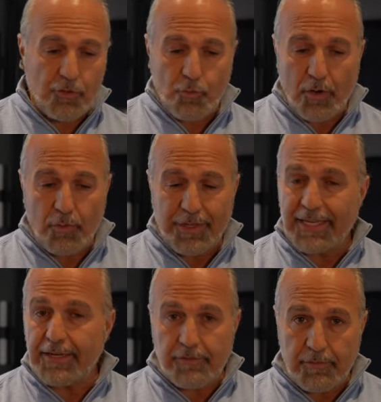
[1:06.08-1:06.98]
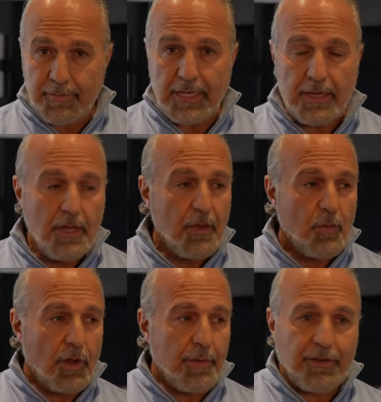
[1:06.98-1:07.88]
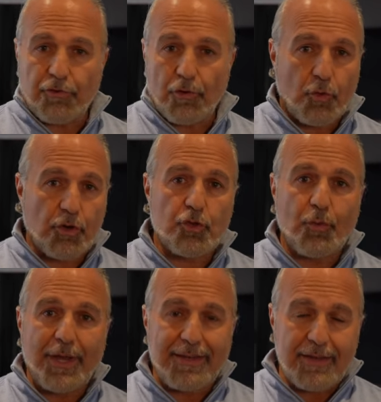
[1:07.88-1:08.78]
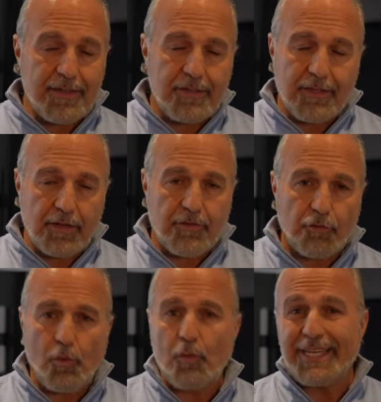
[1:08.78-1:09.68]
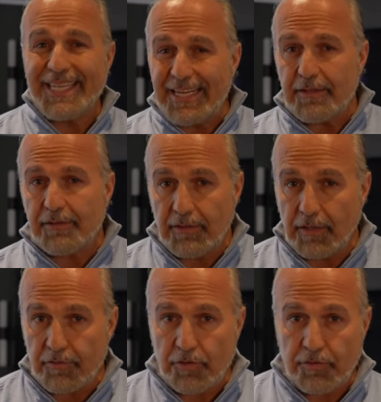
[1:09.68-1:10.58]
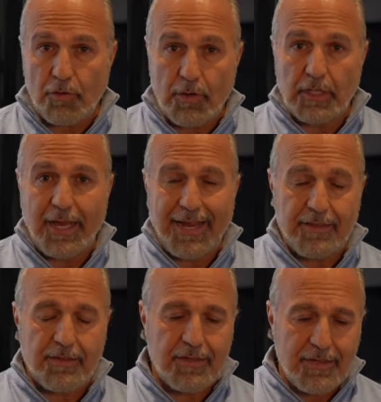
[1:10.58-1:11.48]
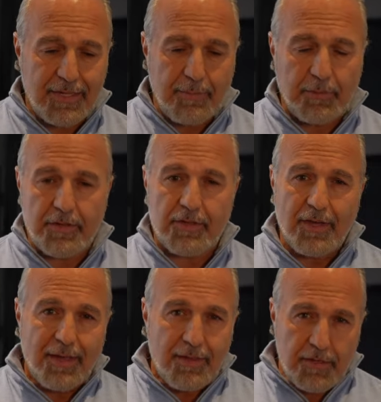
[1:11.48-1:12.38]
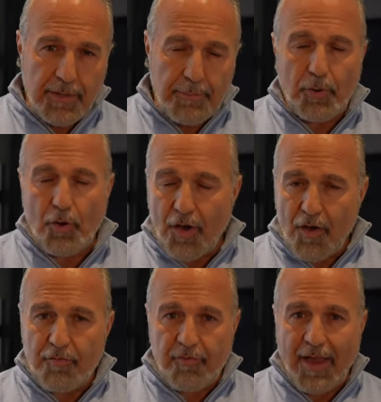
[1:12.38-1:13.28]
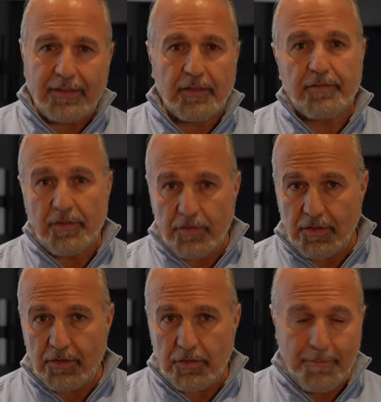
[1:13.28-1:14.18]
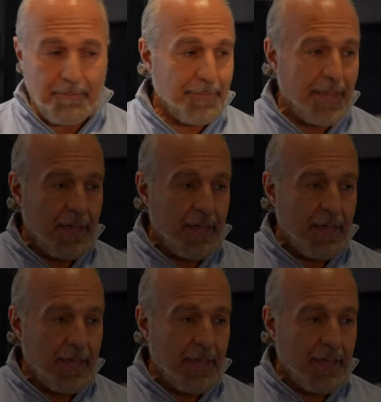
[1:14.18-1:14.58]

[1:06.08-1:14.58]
is what we need it to be. We wanted to make sure it works the way it does and delivers what we need it to deliver to our clients. A seamless, simple, effective system.